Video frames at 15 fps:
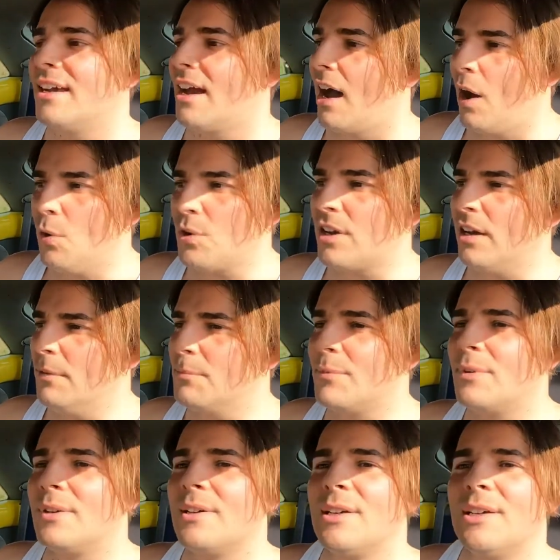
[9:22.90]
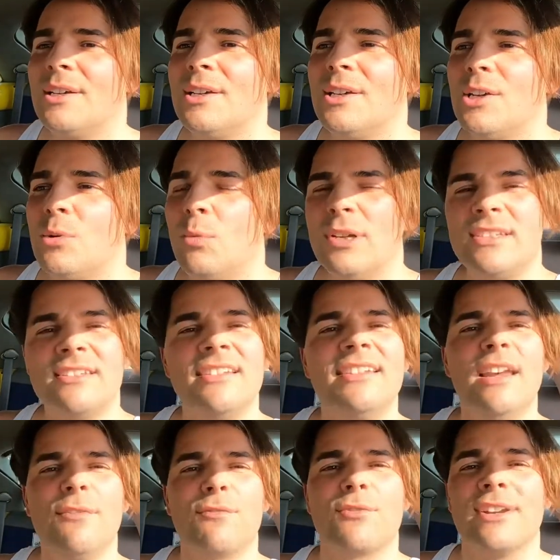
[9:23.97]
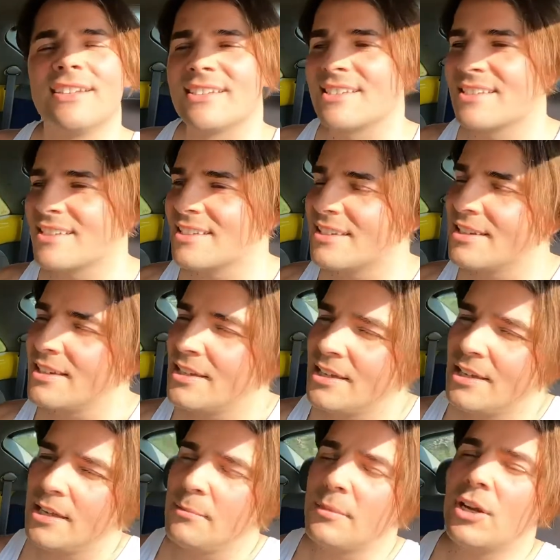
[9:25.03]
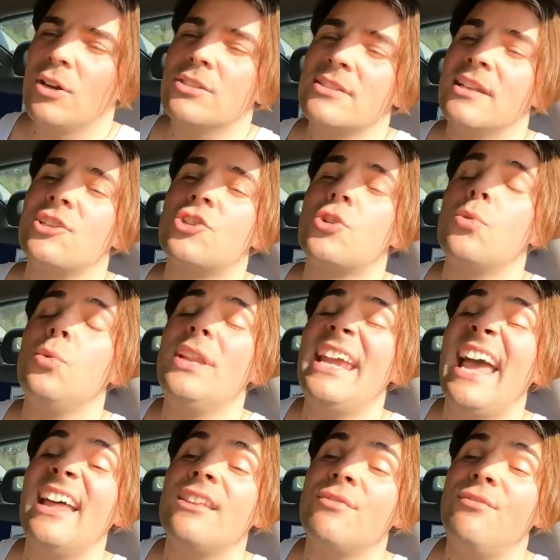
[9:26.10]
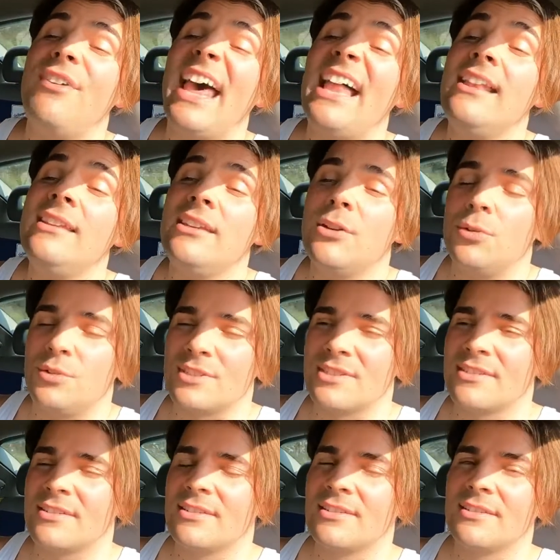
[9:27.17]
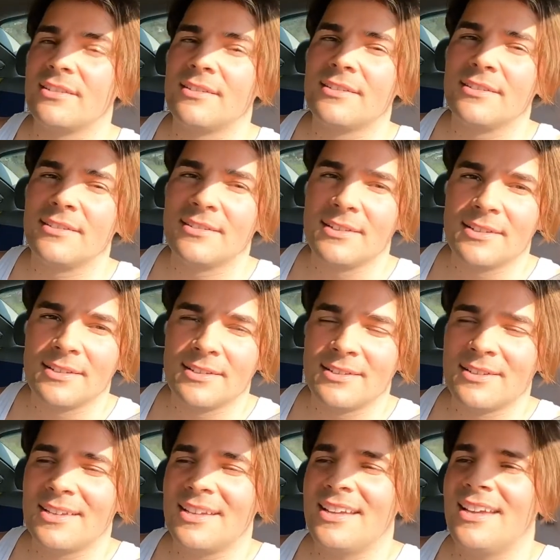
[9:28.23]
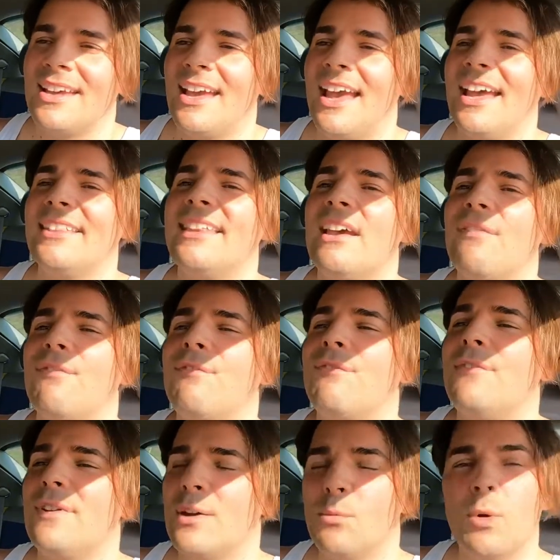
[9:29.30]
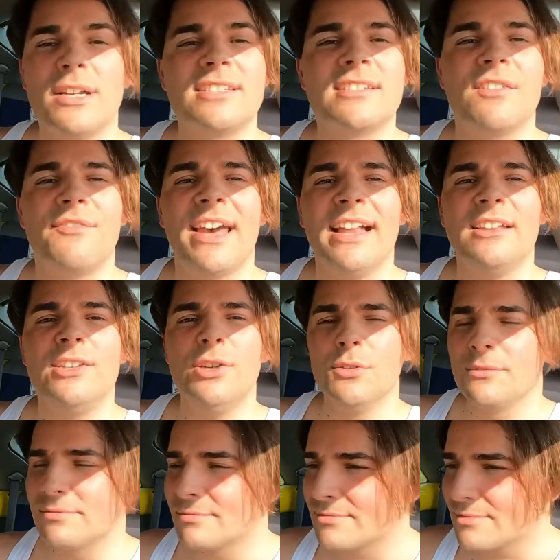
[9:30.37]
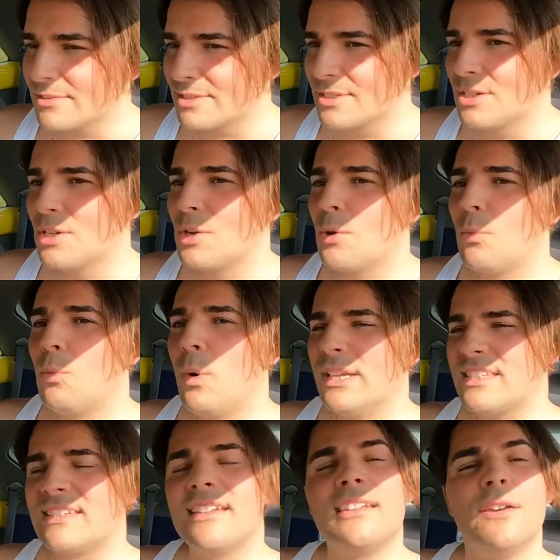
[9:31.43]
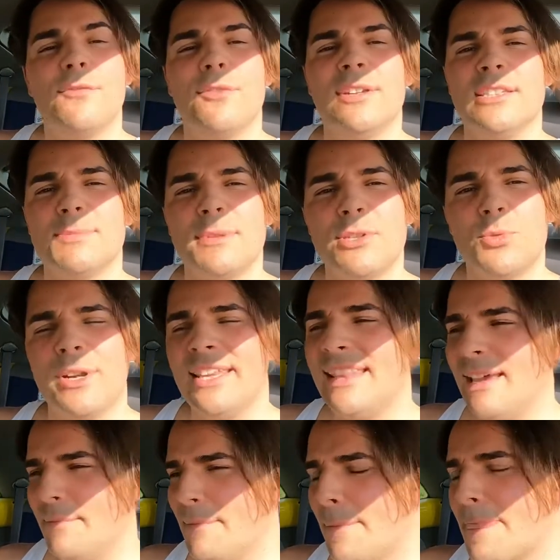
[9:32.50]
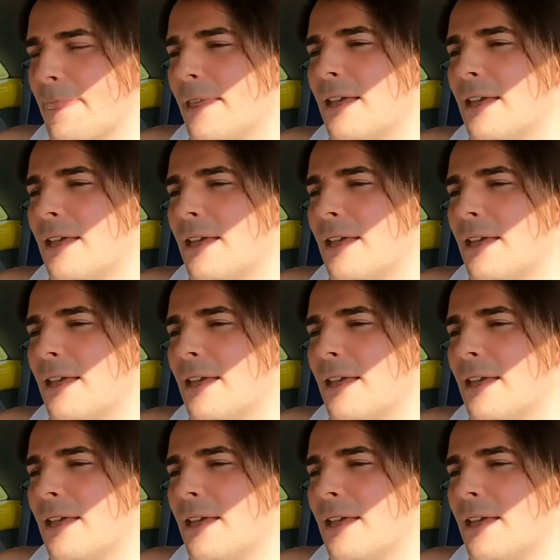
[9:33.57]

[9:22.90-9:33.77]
How come? What's the difference? Because they truly had values. And what's the value? What's the difference between them?